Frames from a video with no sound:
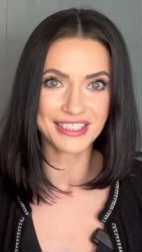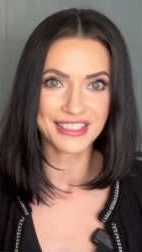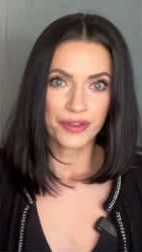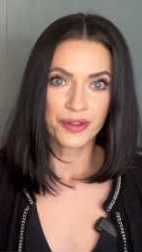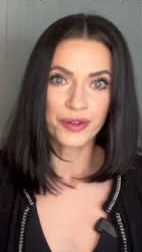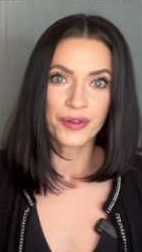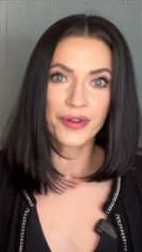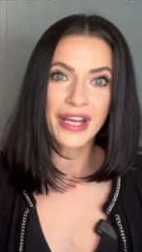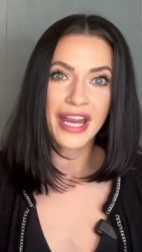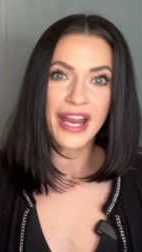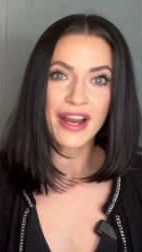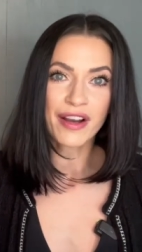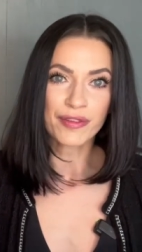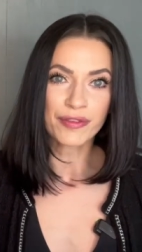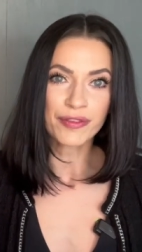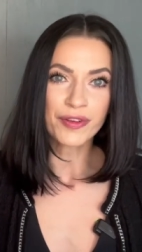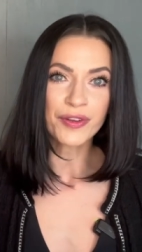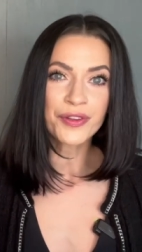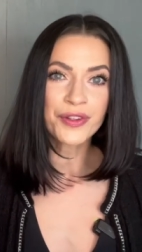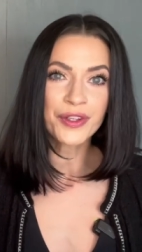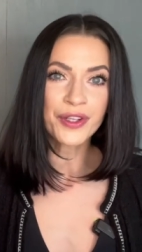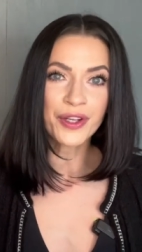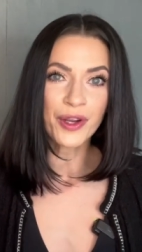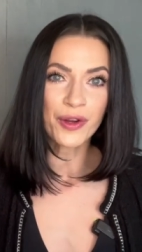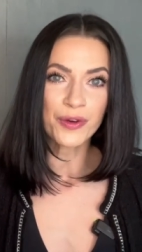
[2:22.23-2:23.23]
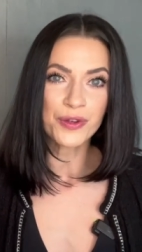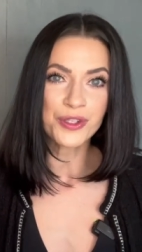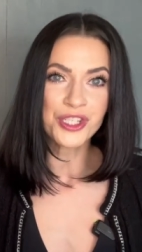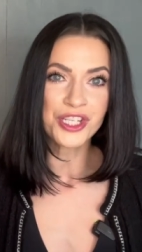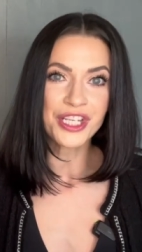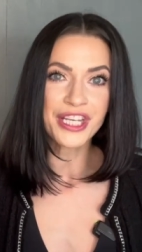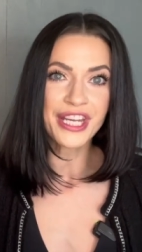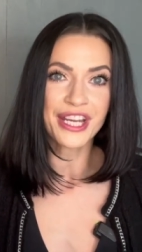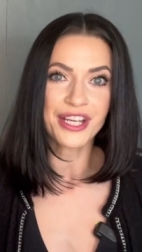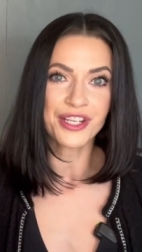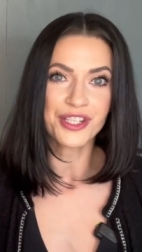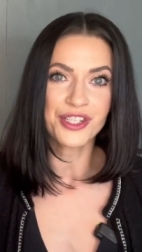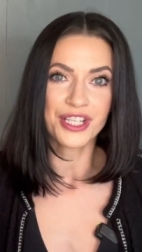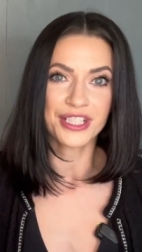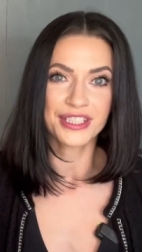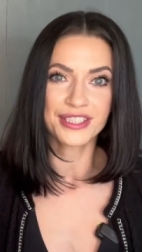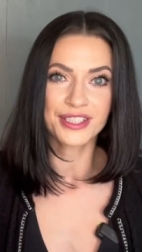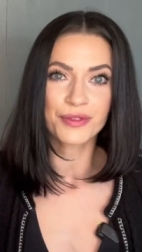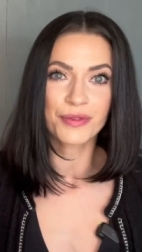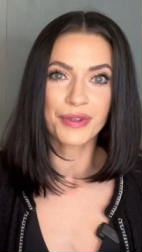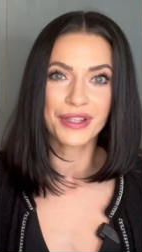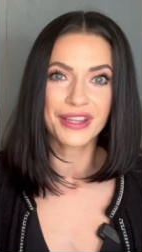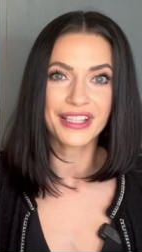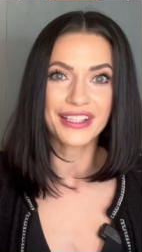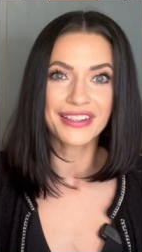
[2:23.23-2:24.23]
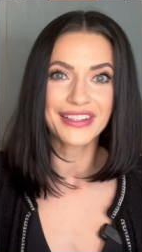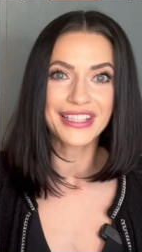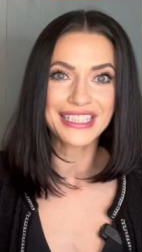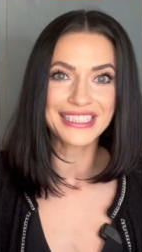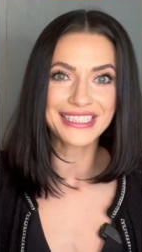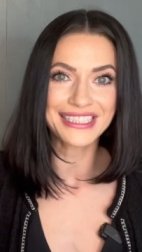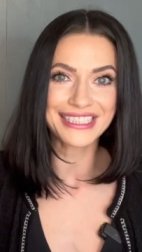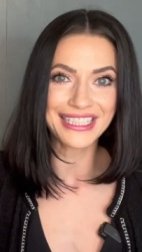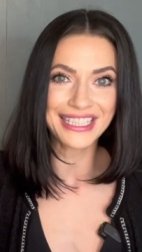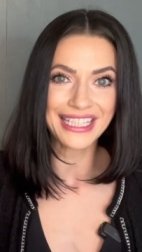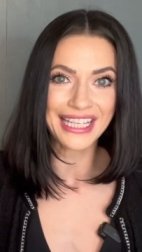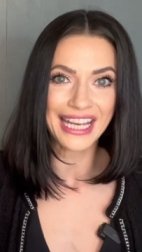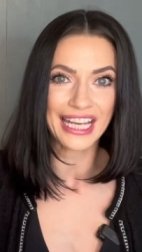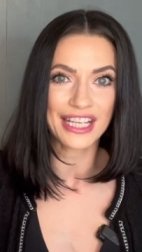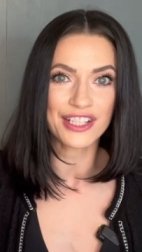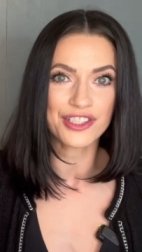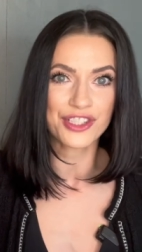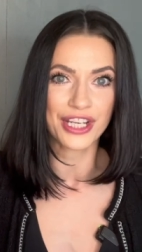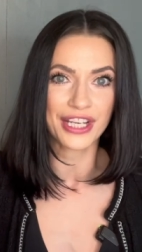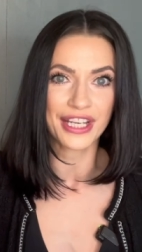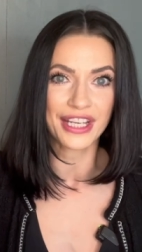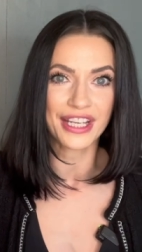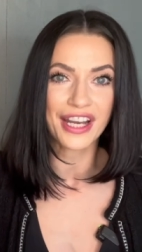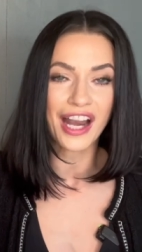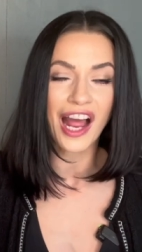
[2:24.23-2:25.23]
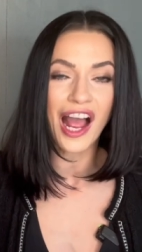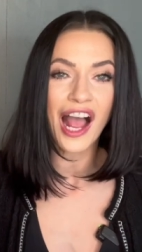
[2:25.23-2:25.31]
Through careful negotiations with the listing agent,